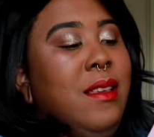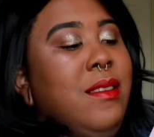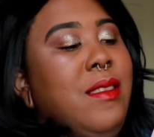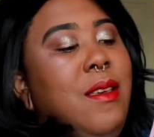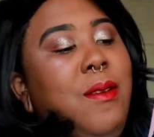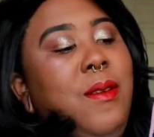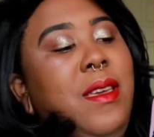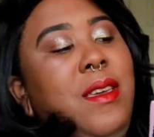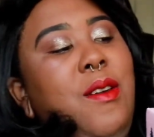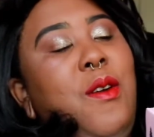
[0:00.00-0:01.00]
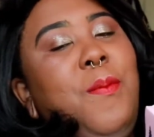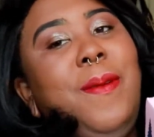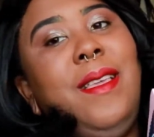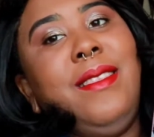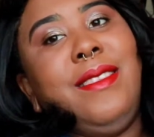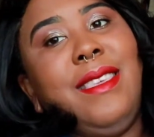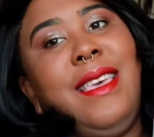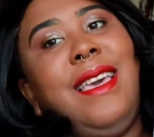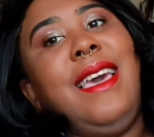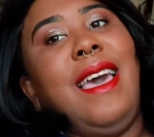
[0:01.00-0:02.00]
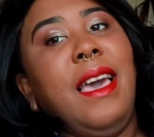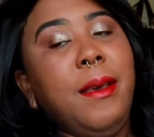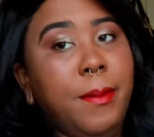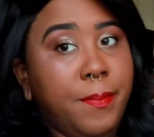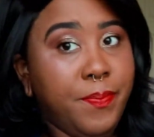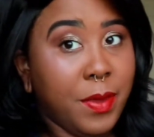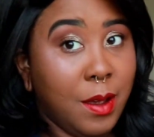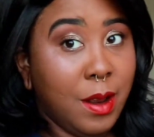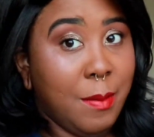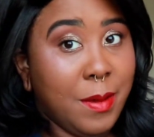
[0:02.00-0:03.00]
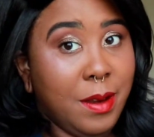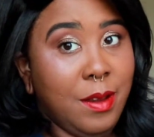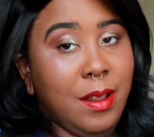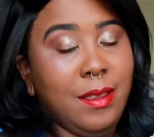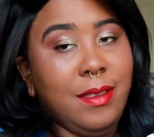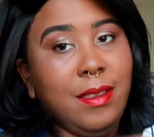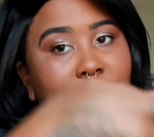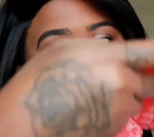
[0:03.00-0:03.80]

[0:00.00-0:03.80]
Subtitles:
So it opens, I don't know how I'm gonna do this.